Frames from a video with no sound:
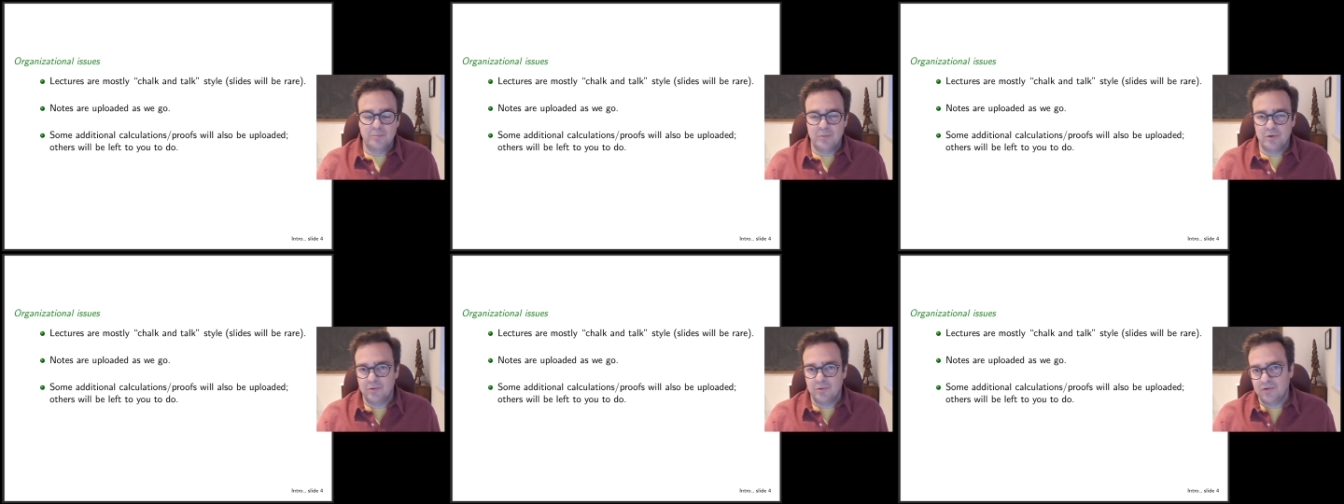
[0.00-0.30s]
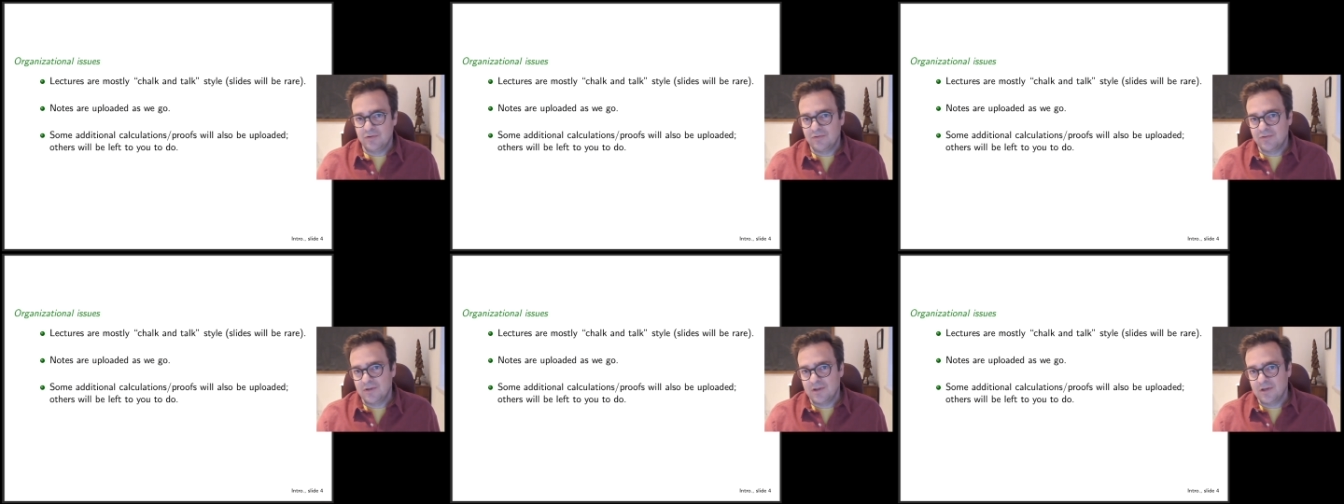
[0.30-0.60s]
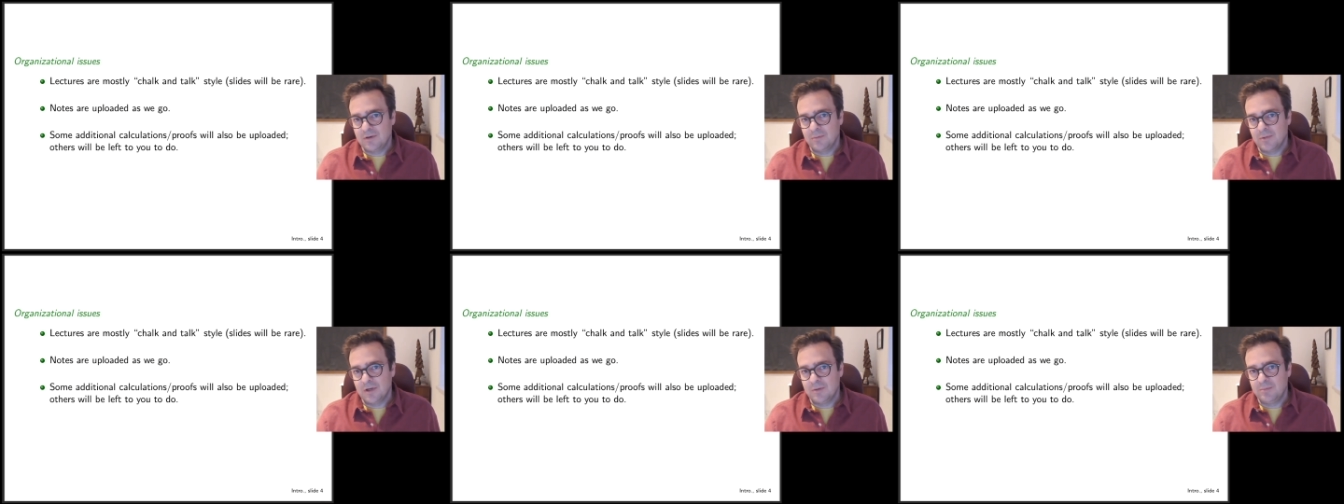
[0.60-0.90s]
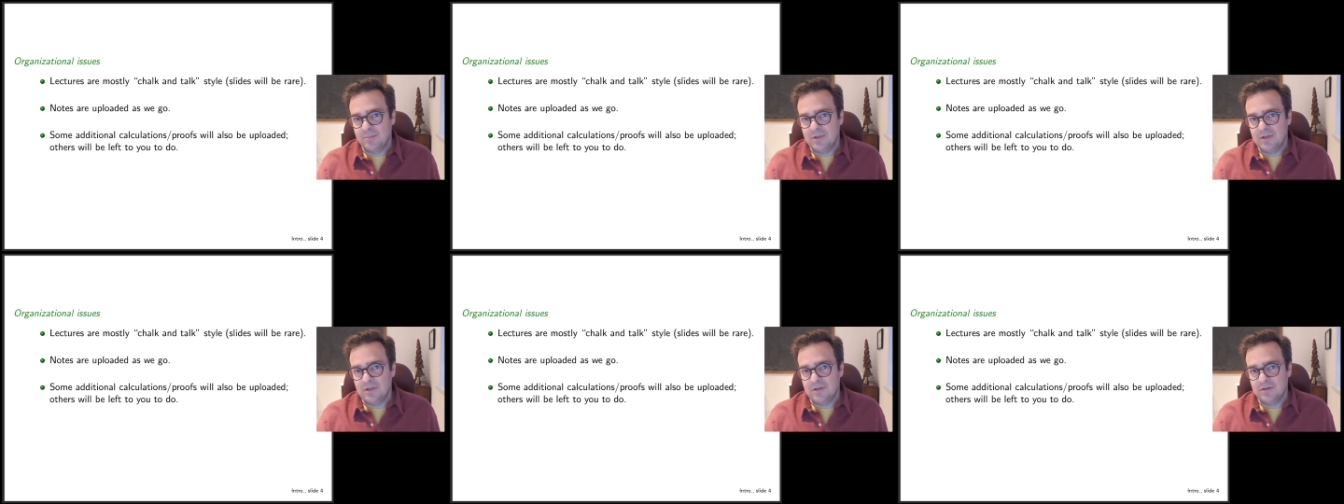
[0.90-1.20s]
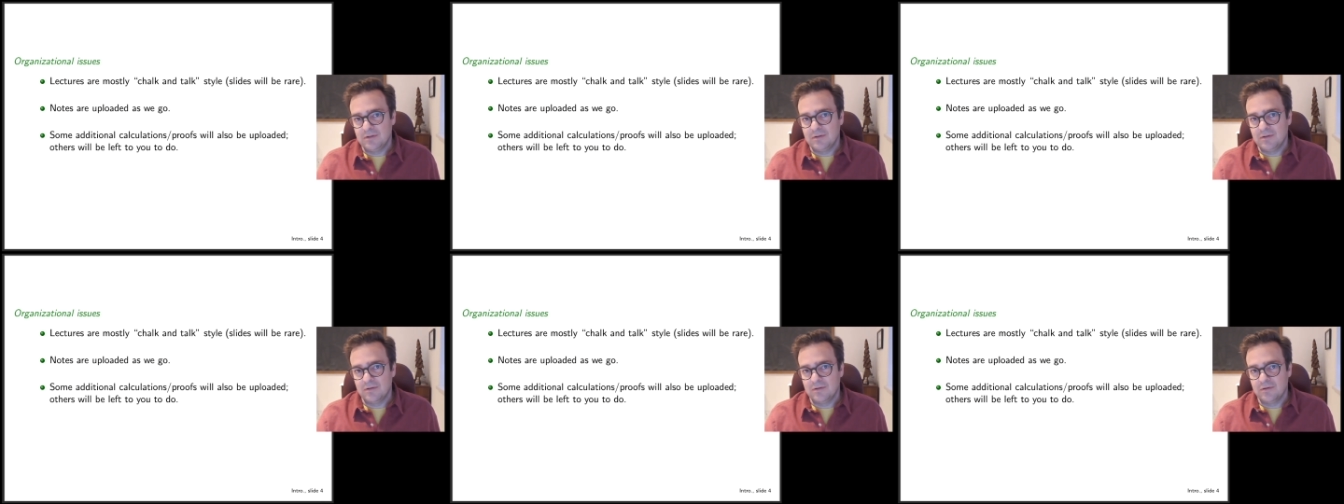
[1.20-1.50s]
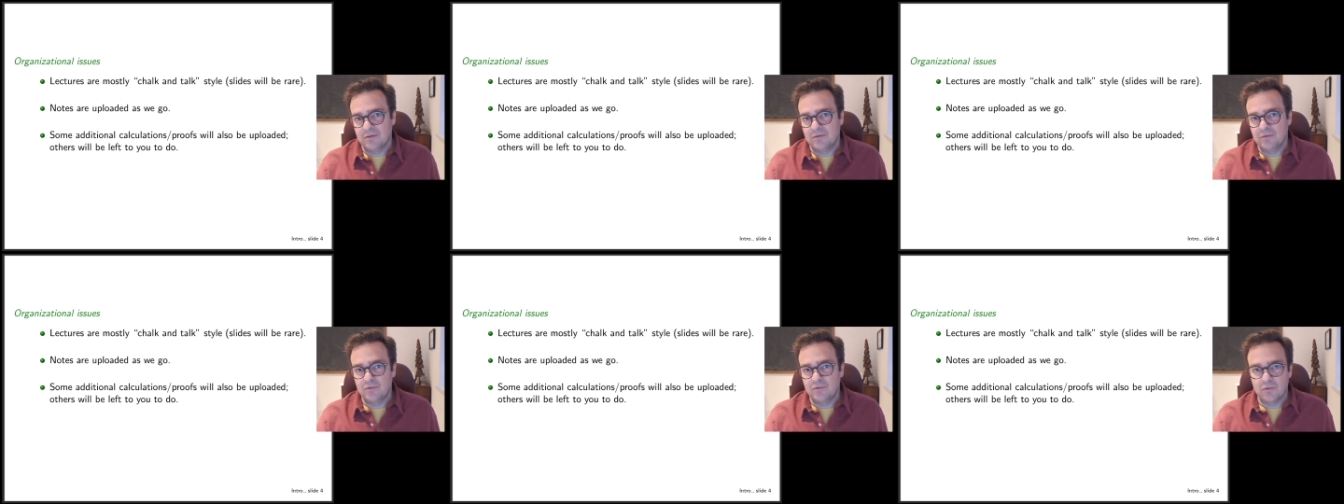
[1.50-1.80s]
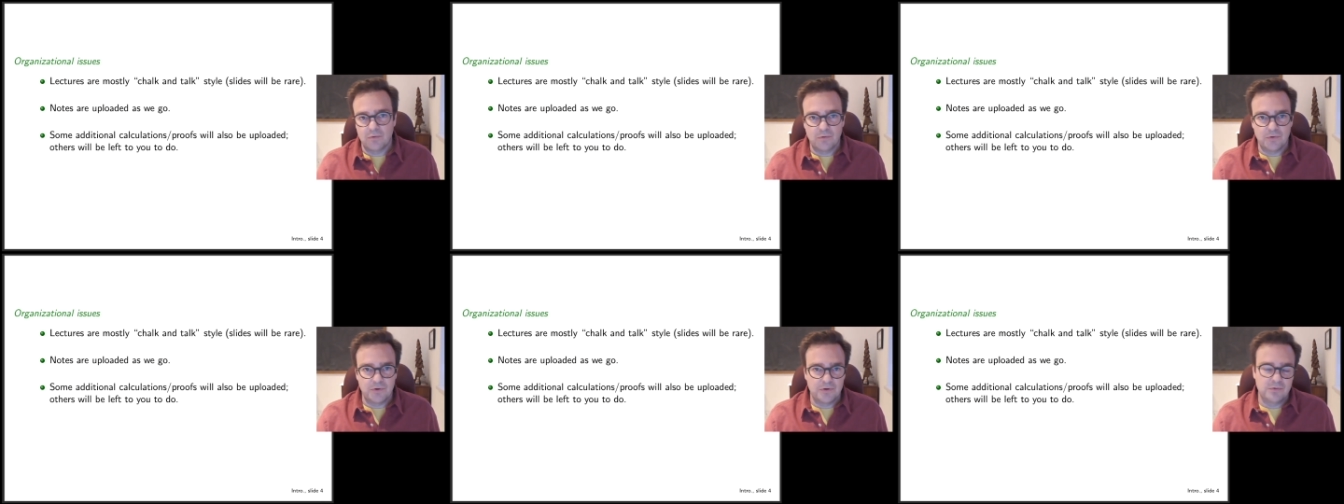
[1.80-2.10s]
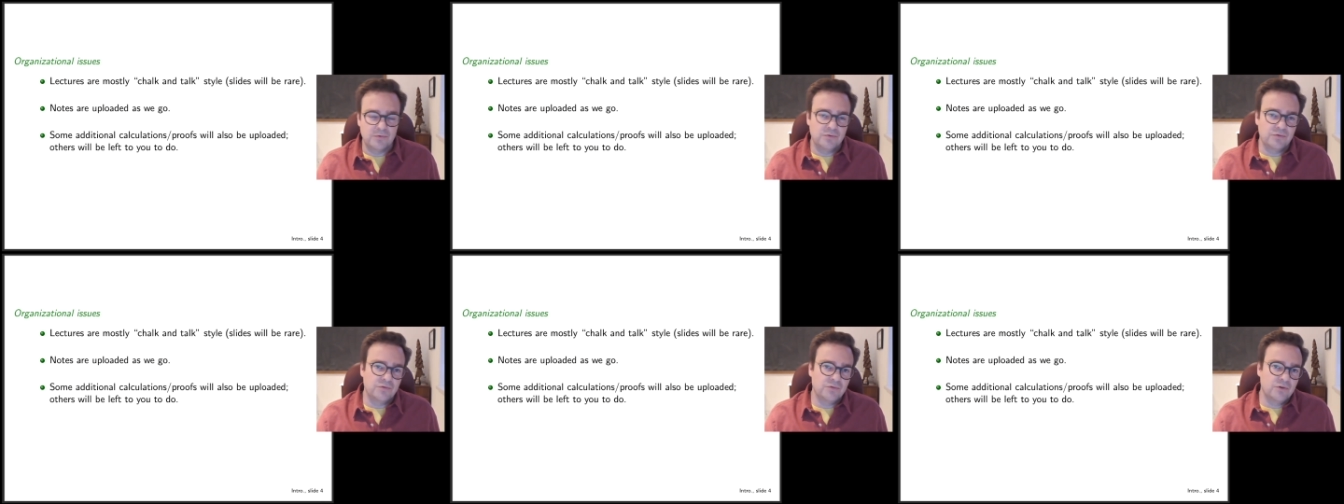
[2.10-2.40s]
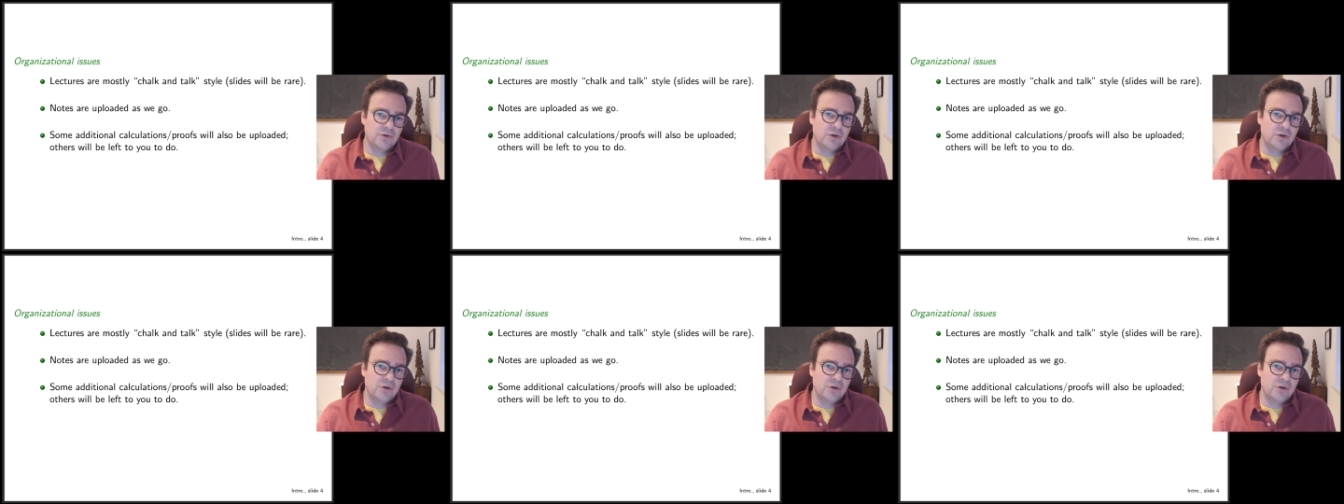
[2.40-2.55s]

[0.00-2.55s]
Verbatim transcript: but instead might be in the tutorials